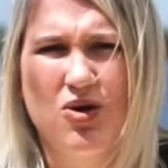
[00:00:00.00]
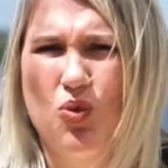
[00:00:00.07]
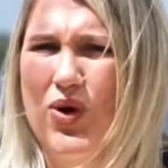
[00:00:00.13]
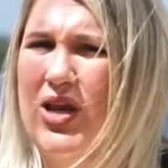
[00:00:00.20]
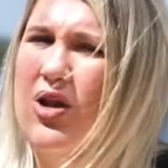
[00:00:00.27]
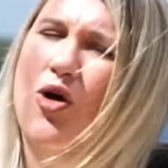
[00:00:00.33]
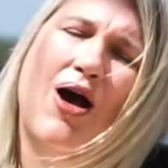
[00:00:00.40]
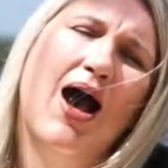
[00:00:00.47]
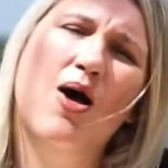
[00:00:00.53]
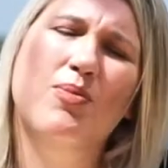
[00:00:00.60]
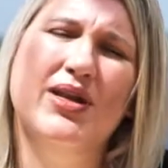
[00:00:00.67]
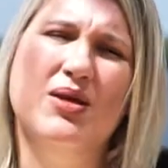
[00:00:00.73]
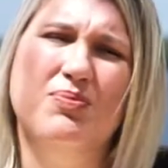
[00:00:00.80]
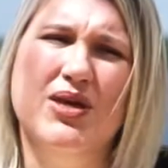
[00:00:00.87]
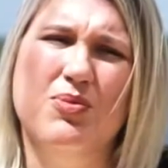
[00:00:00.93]
we know how
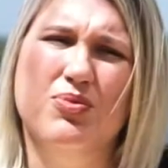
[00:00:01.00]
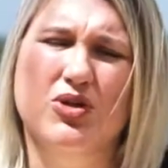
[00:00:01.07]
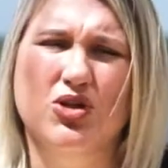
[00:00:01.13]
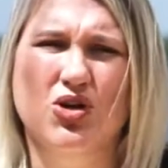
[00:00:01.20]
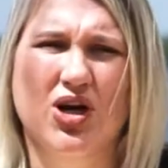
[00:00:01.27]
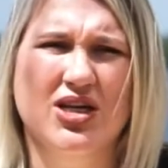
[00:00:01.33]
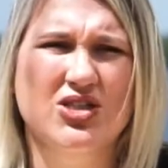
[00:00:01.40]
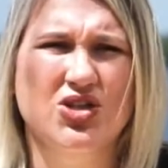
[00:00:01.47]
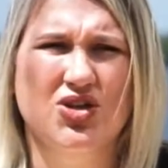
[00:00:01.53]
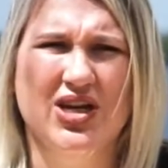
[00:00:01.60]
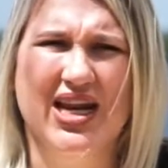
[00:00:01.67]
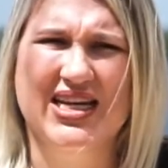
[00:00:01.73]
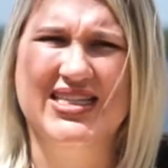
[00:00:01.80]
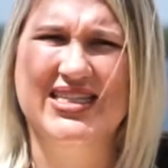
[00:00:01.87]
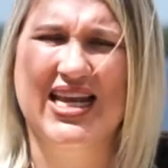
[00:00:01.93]
many people across the
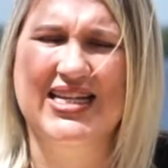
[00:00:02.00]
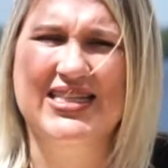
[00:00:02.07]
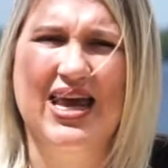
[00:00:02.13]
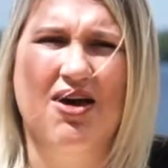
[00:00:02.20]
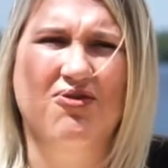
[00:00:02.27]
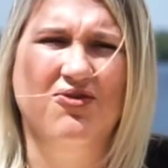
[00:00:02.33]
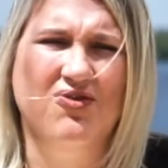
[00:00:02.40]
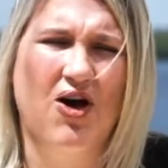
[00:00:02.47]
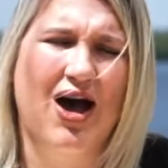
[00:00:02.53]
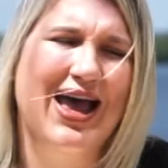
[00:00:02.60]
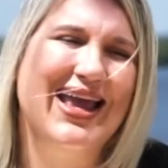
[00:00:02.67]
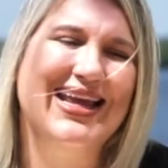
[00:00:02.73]
United States have fought